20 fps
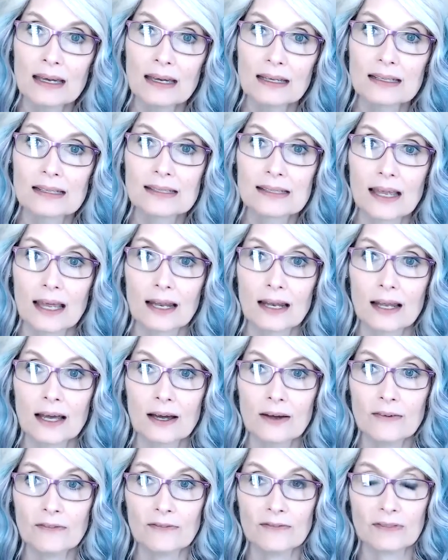instead
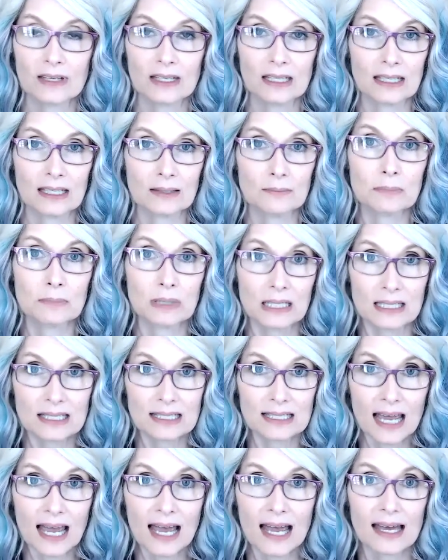of being
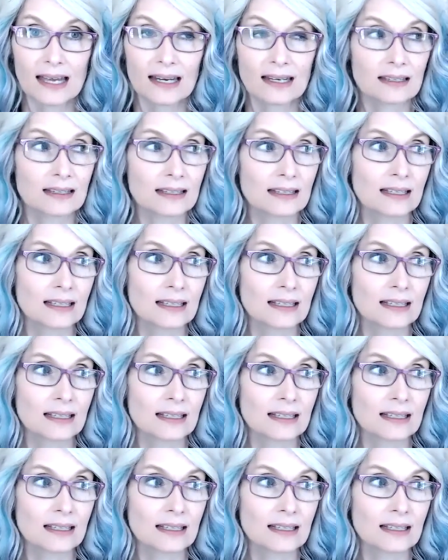sad.